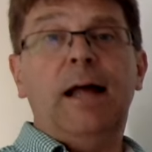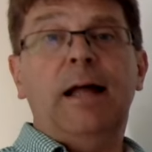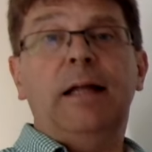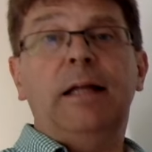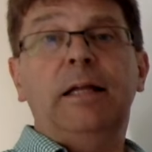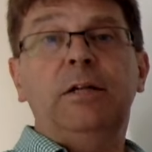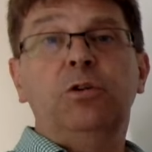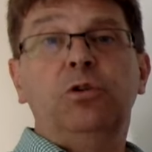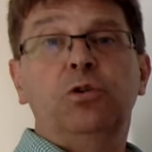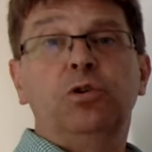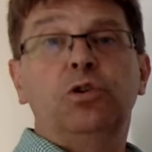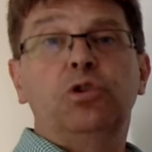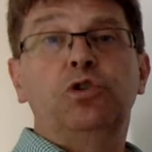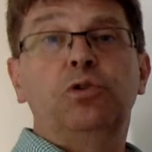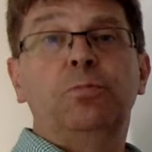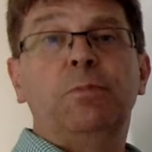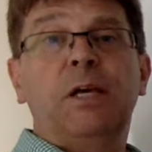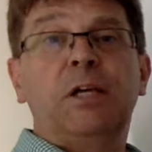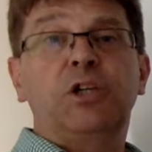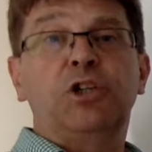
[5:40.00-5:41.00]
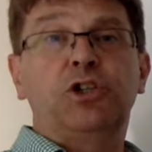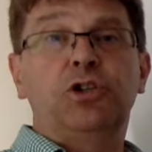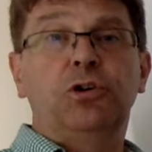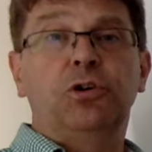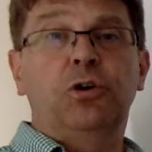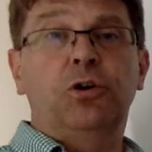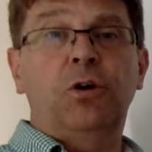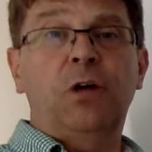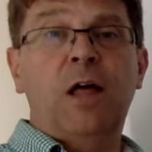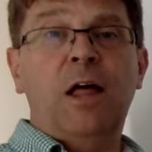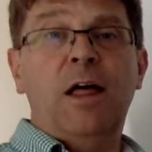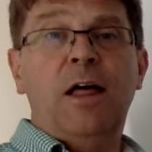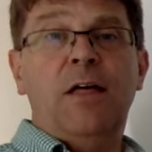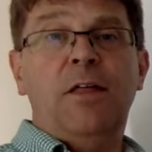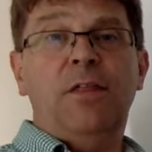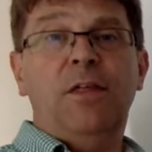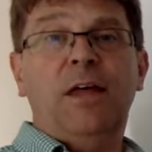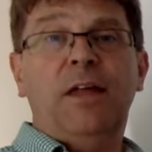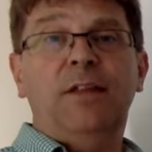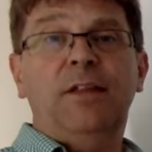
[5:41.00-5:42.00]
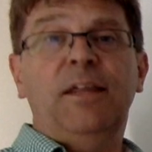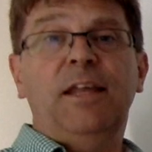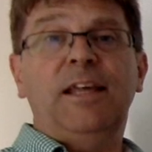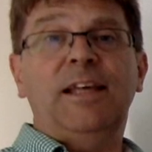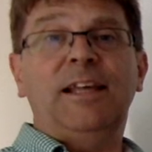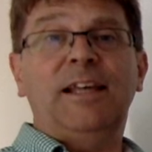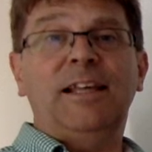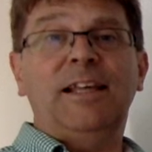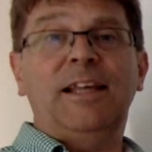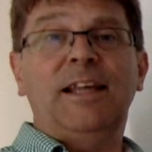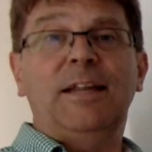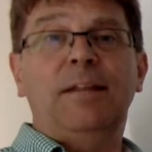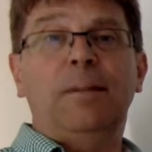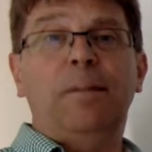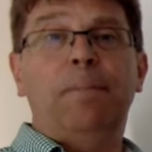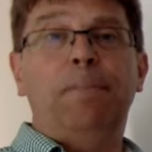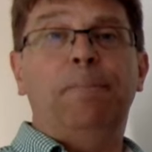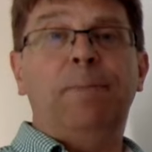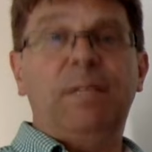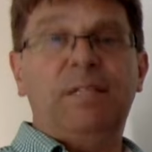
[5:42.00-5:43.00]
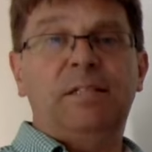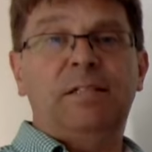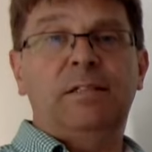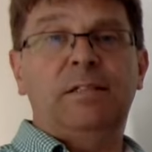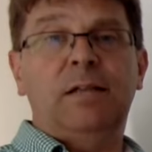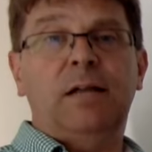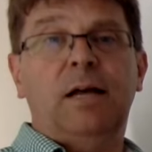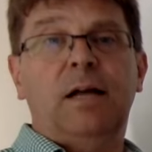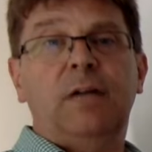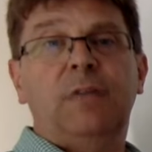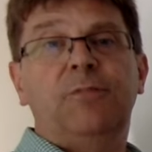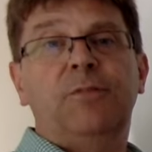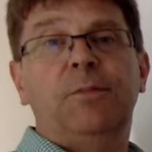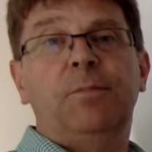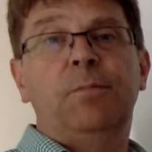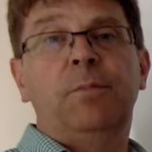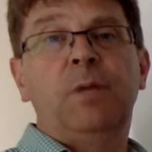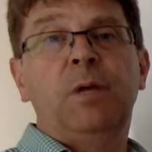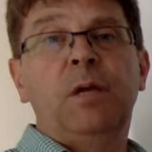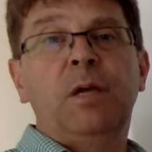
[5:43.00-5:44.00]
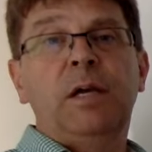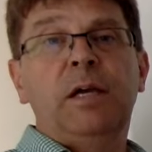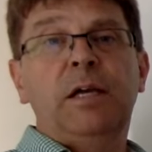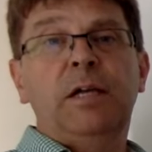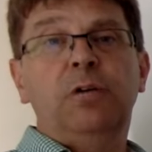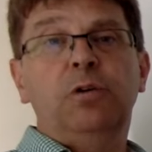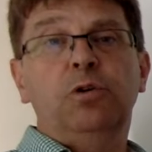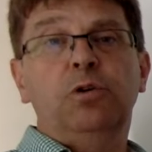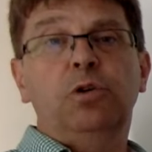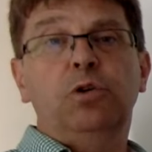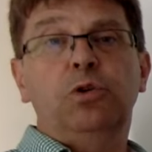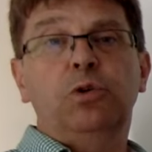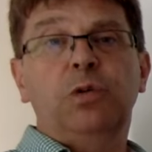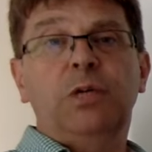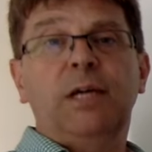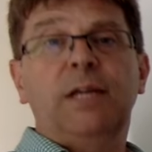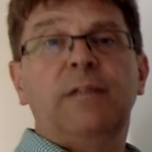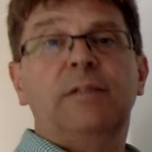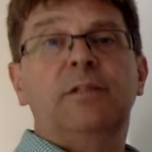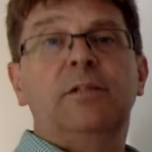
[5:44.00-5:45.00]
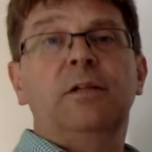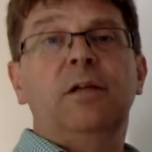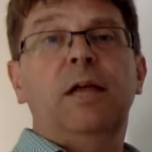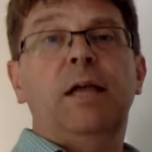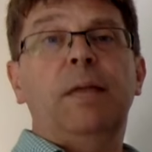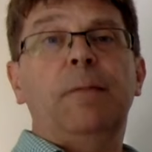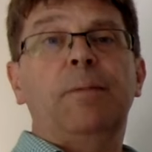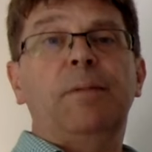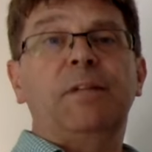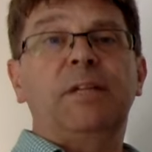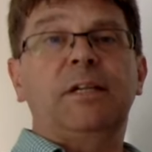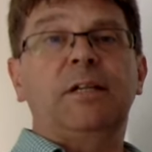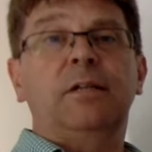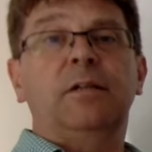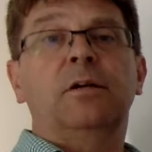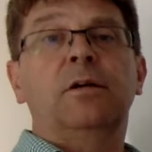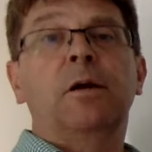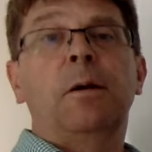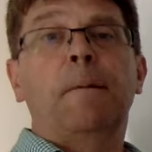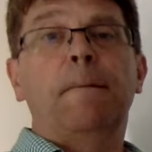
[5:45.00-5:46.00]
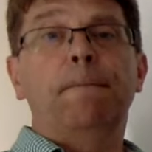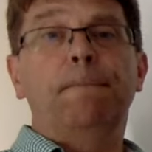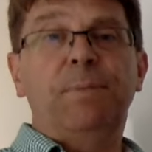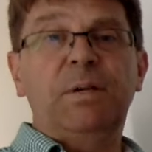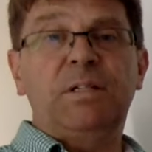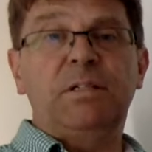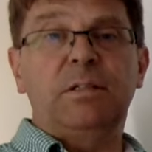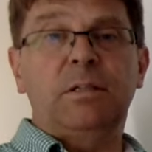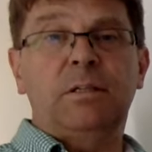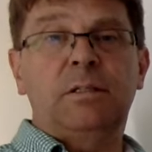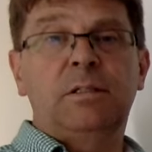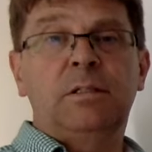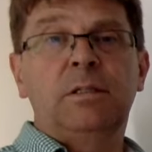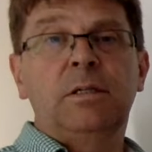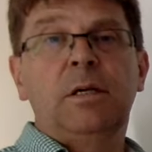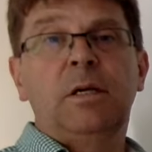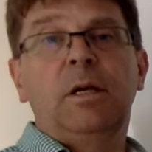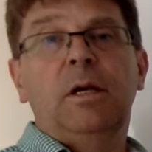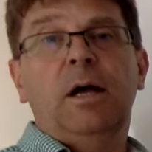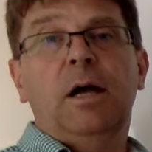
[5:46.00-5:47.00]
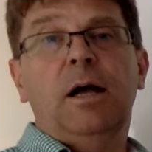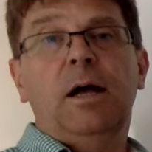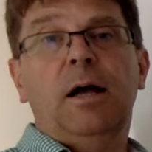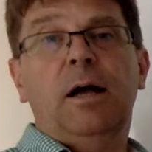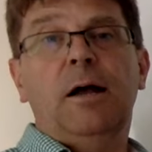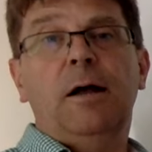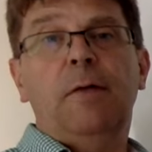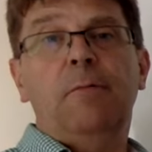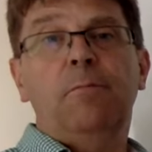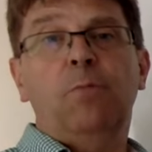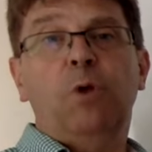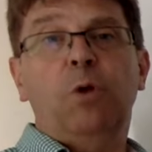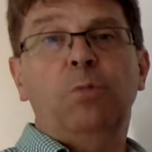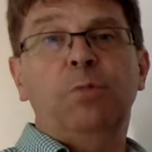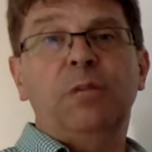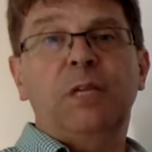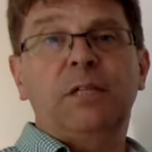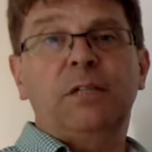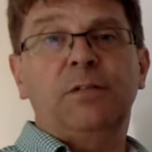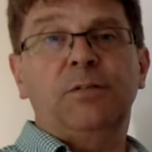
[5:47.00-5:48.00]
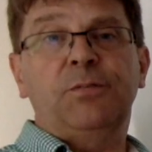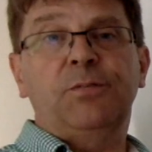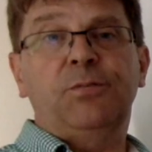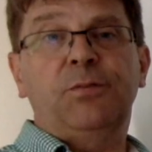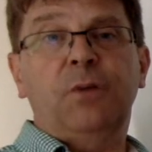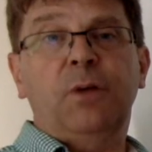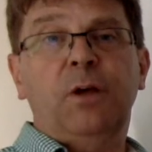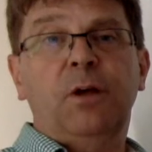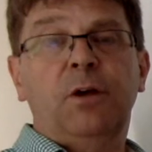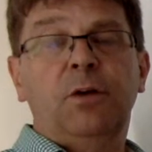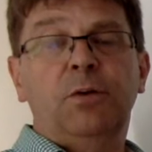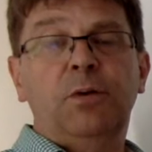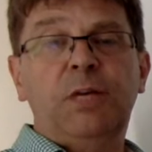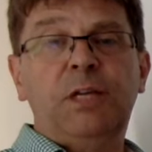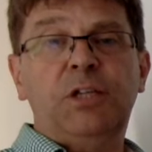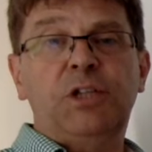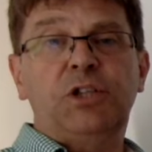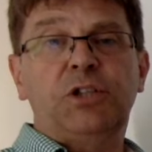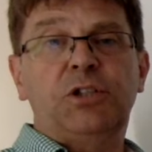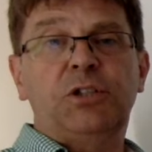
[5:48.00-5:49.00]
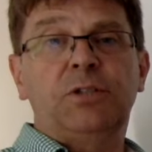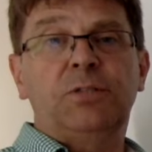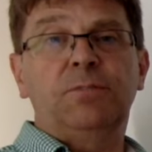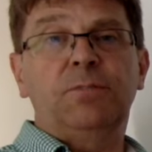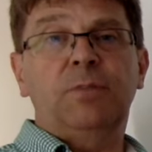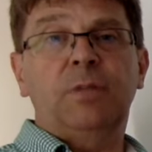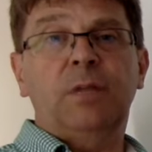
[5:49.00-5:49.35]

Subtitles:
in order to make sure that they can get the best out of them in order to get a particular business objective reached.